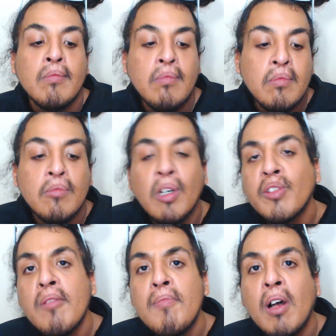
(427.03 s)

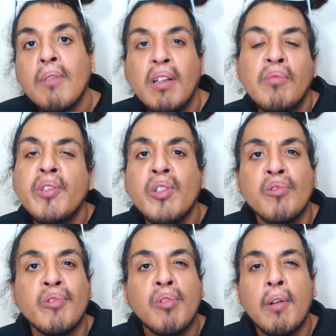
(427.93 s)
about 3 manga volumes, you could
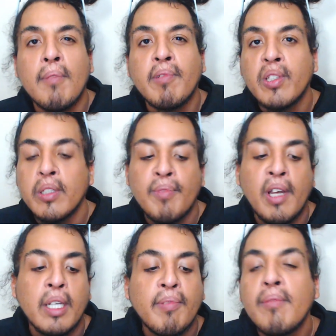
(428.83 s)
do 12 episodes to
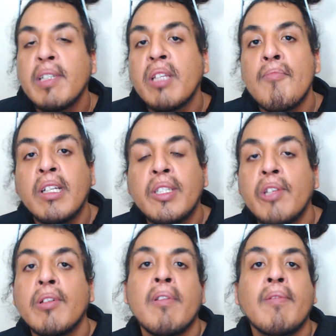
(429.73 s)
be honest, but if it's a mini
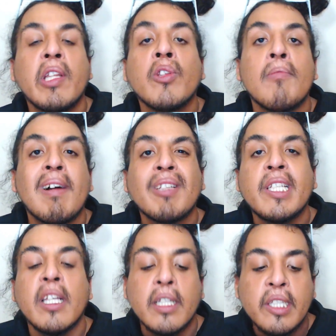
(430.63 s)
series, maybe they'll do about
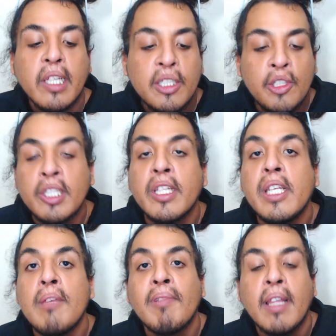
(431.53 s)
6 just to
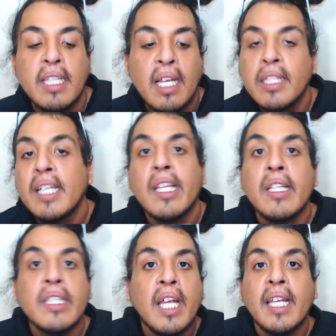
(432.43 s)
keep it like that, because
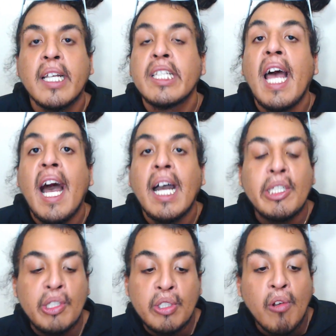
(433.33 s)
it's not like it's an
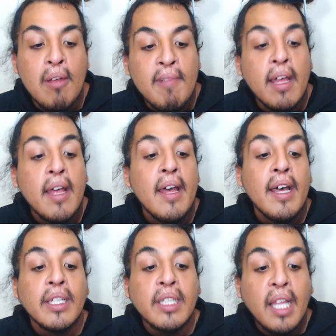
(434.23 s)
action story, but
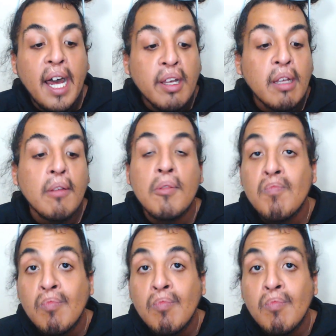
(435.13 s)
there's a lot of